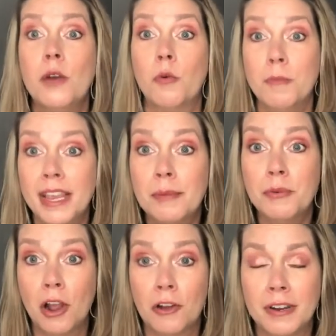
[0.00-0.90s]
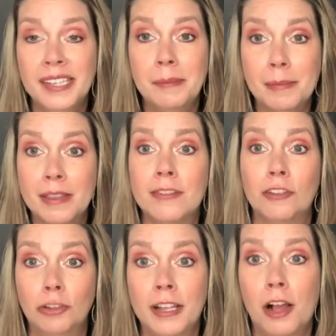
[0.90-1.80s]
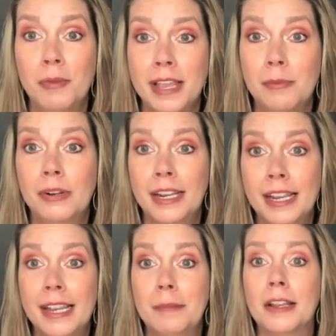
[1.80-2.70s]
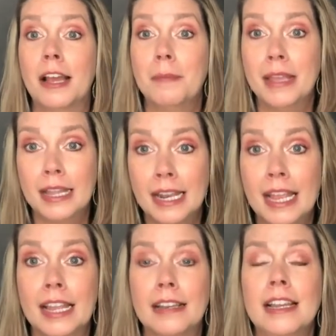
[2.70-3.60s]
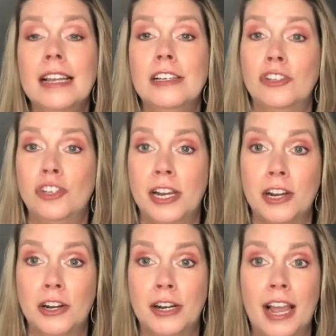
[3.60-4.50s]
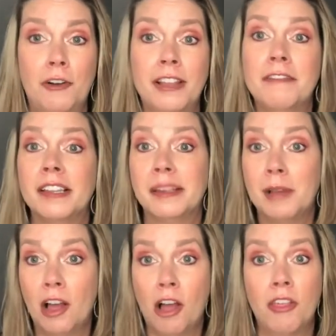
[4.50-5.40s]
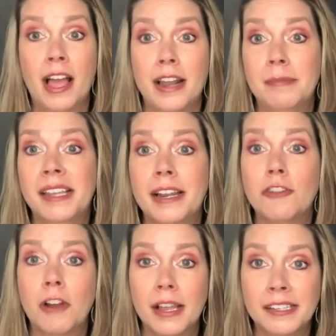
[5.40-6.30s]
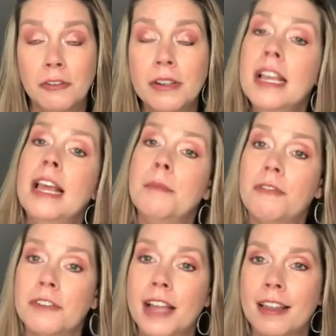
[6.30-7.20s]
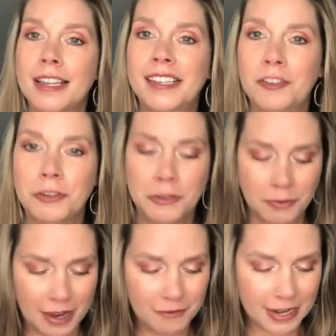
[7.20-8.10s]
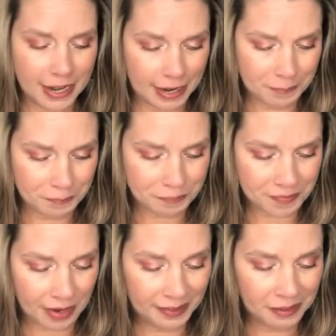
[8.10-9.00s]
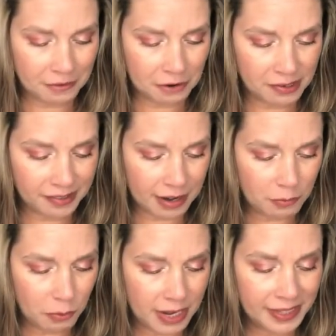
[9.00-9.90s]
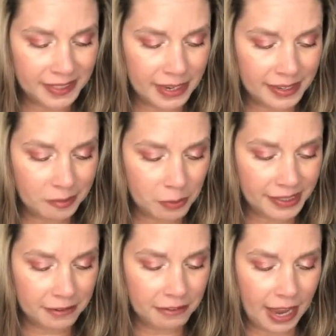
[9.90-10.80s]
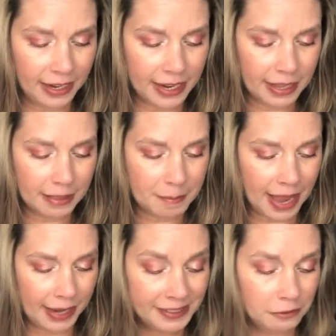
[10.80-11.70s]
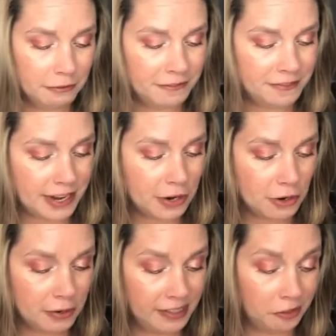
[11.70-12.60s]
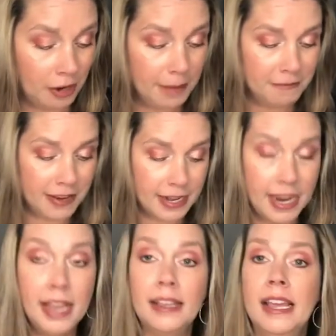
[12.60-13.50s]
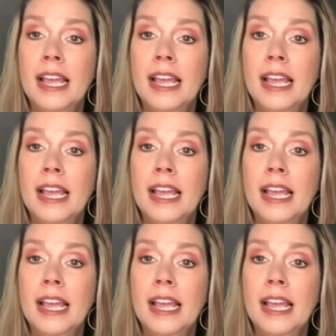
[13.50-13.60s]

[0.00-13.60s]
we're making progress. Maybe eventually I'll be able to get him to come in and share how he feels about all the items that he tries on. But for now, let's do a recap. So the first item on his list was the Flag and Anthem Axel Feeder Stripe V-Neck